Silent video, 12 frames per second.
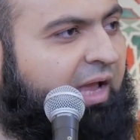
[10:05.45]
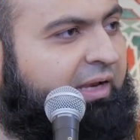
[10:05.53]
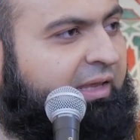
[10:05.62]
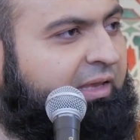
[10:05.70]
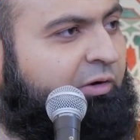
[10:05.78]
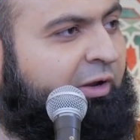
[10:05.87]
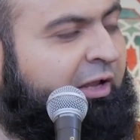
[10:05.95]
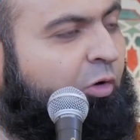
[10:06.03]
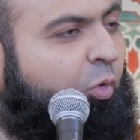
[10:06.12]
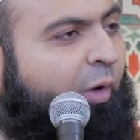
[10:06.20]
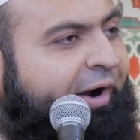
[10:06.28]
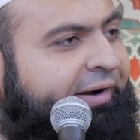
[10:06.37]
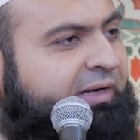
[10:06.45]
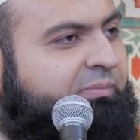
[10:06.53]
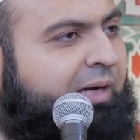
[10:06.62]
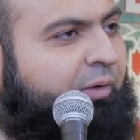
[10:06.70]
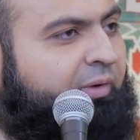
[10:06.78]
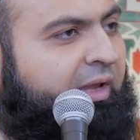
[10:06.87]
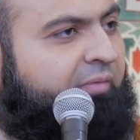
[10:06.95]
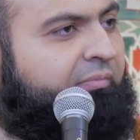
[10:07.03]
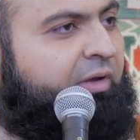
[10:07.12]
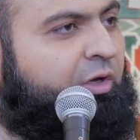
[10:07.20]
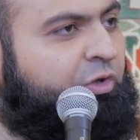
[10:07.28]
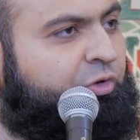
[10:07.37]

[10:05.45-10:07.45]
and he inquired about him